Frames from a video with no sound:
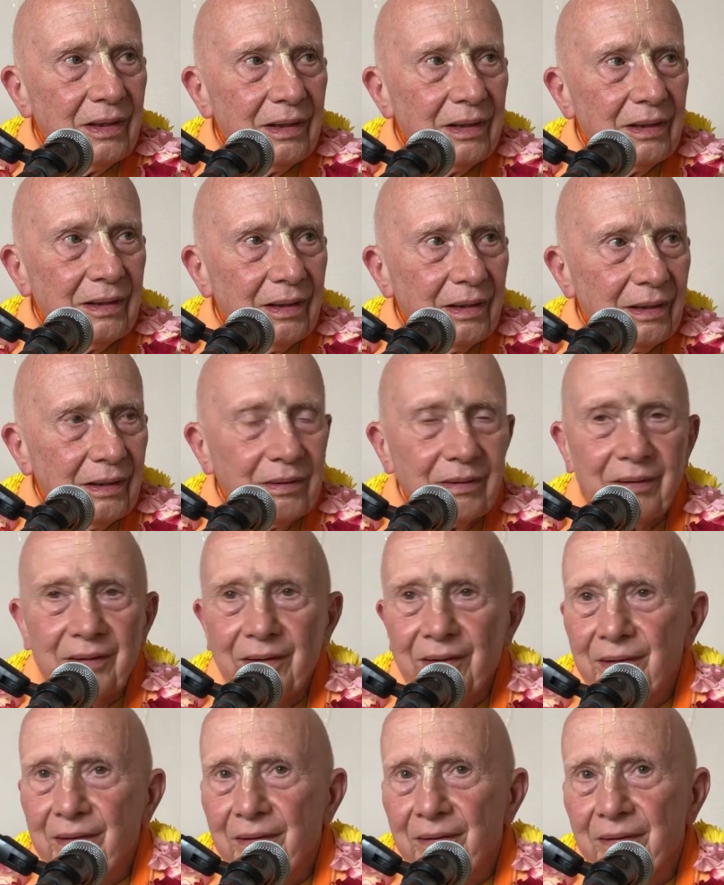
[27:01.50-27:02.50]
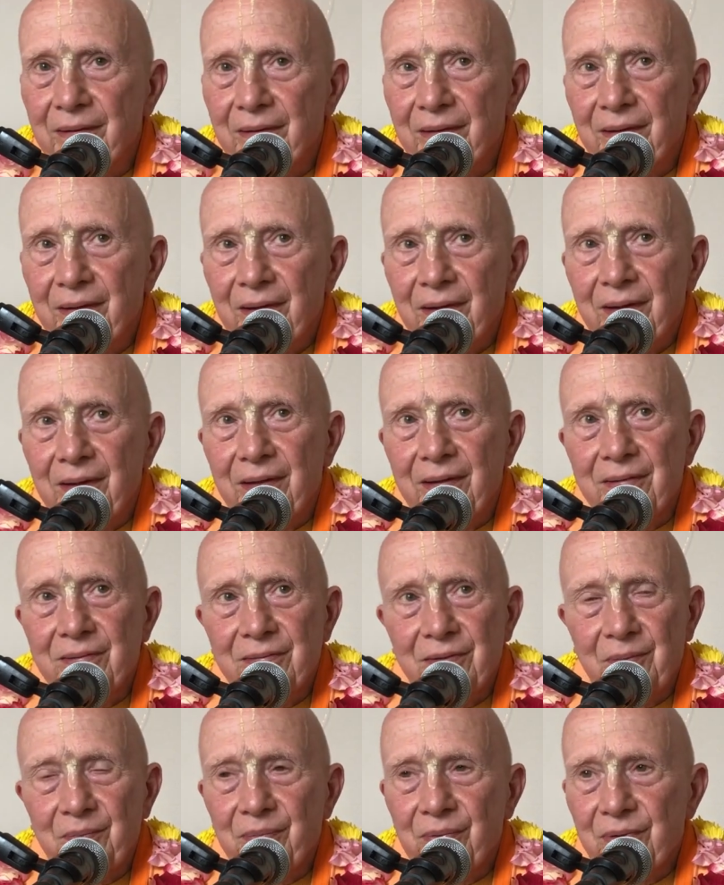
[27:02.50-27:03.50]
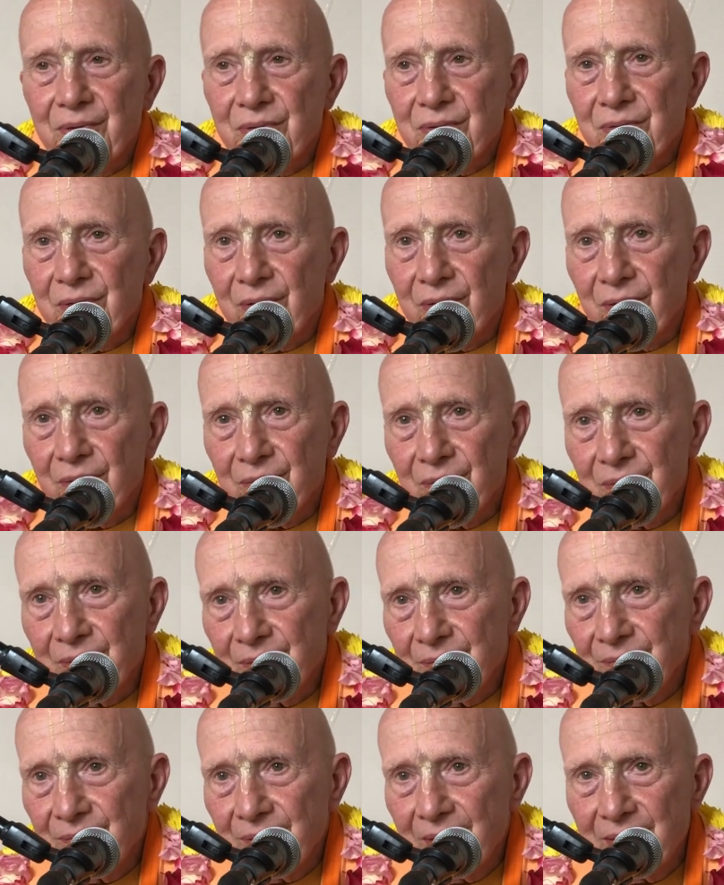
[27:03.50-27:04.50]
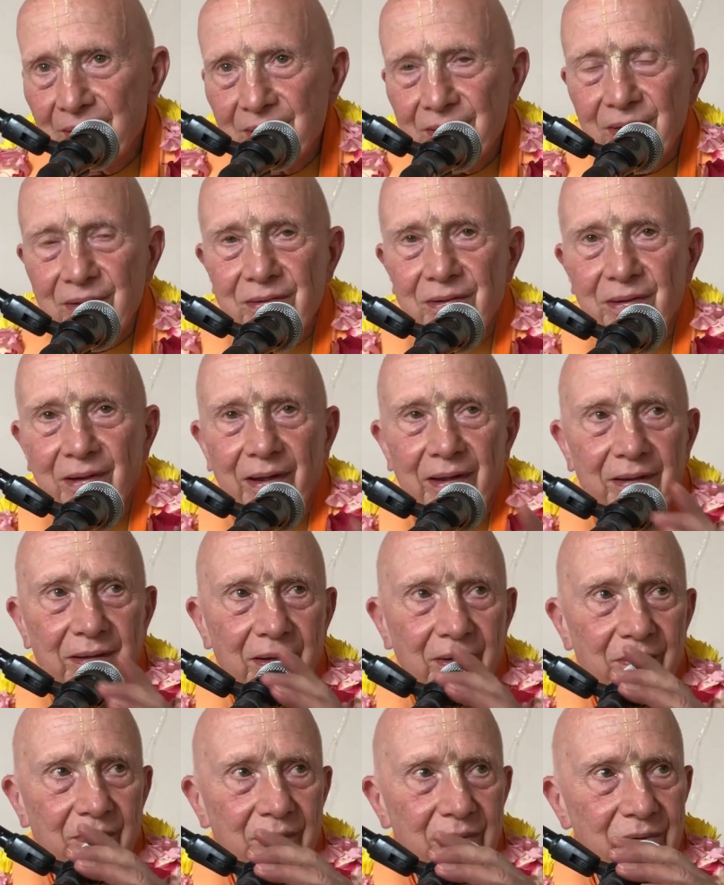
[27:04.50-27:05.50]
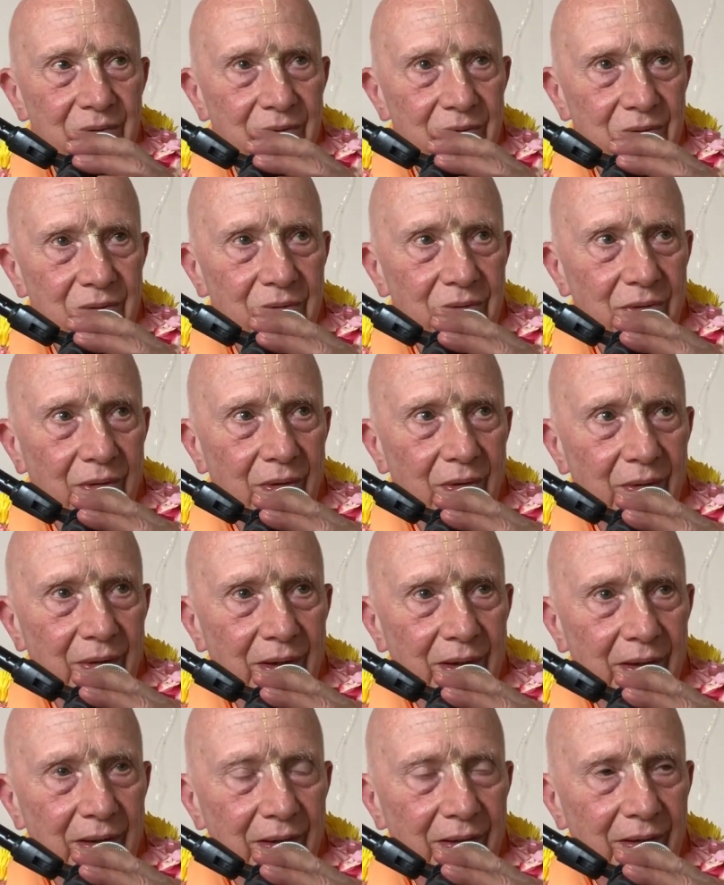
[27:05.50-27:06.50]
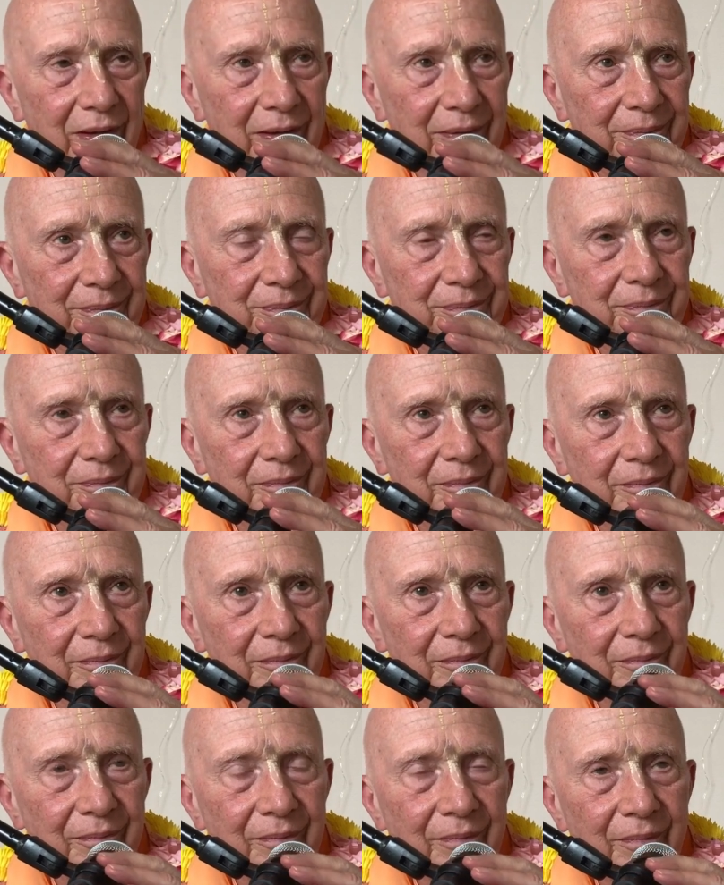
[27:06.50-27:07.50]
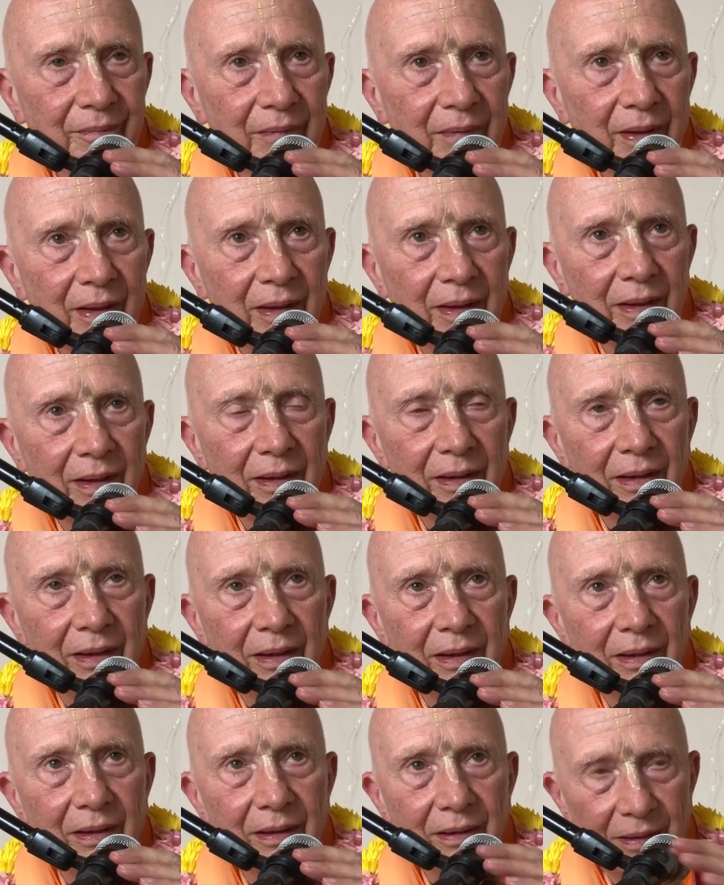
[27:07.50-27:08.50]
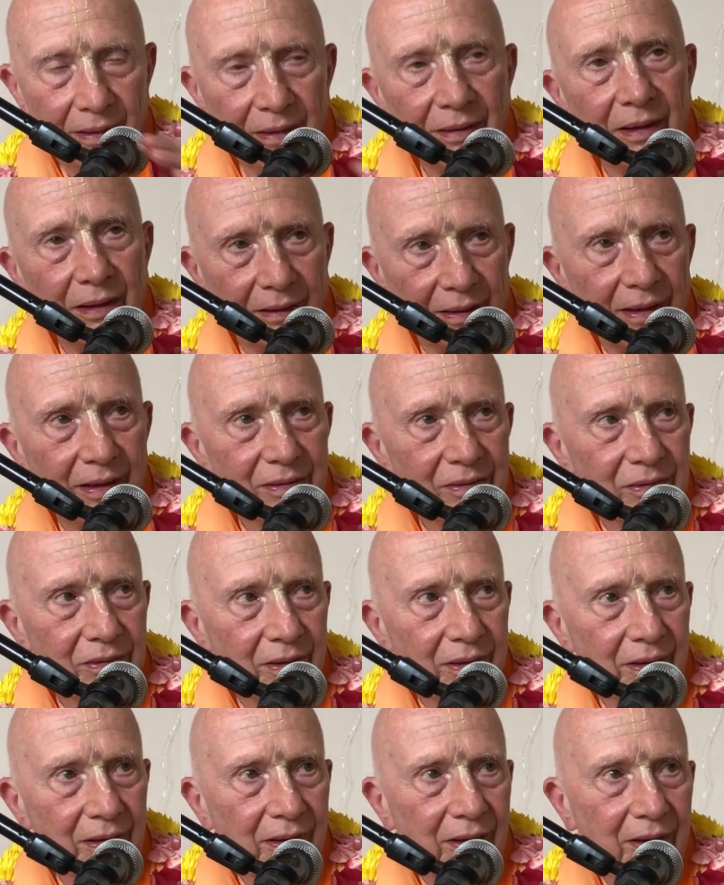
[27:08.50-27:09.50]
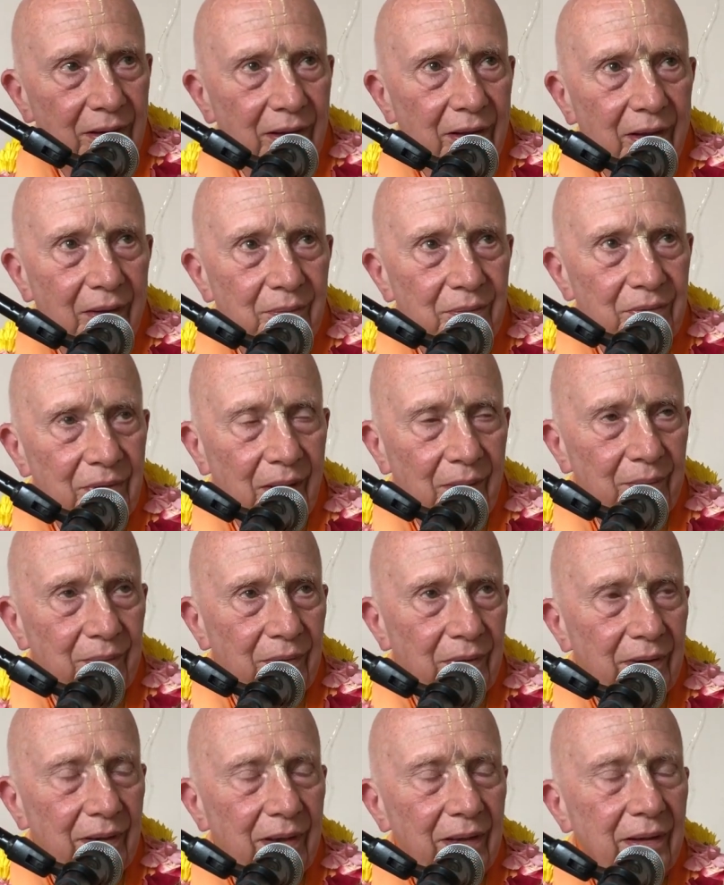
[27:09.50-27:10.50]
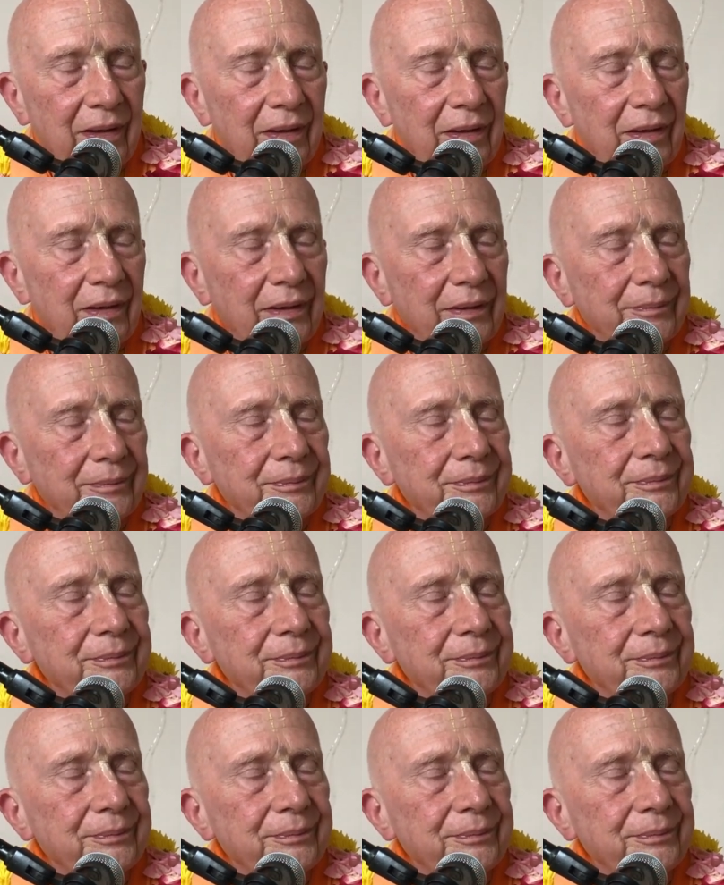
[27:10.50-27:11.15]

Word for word: need nothing, he simply serves. Just like there was this story in uh, uh, a little incident in our temple in. Uh,